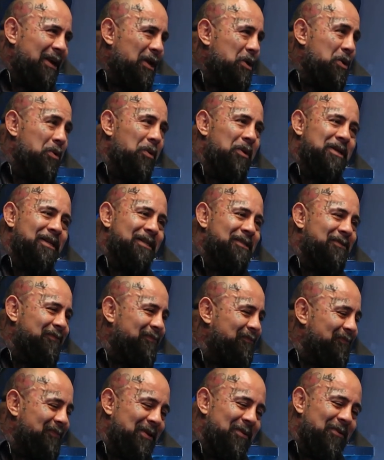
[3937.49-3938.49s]
you were
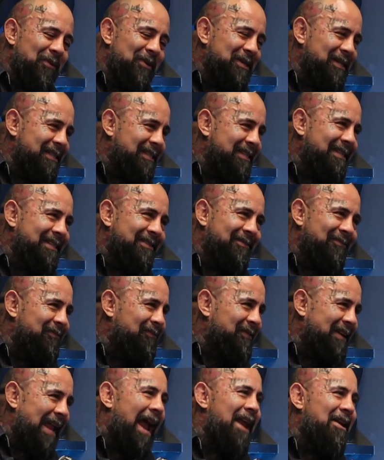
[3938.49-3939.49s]
just
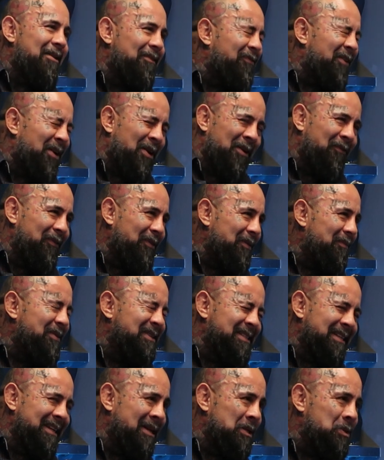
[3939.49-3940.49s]
cannon fodder for the
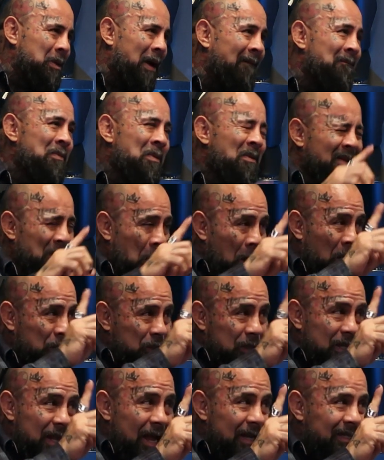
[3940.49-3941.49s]
Brazilians, right?
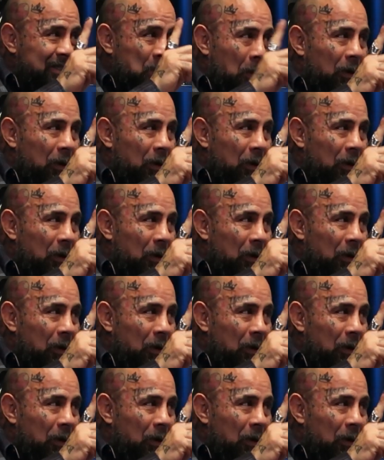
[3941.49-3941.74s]
Unless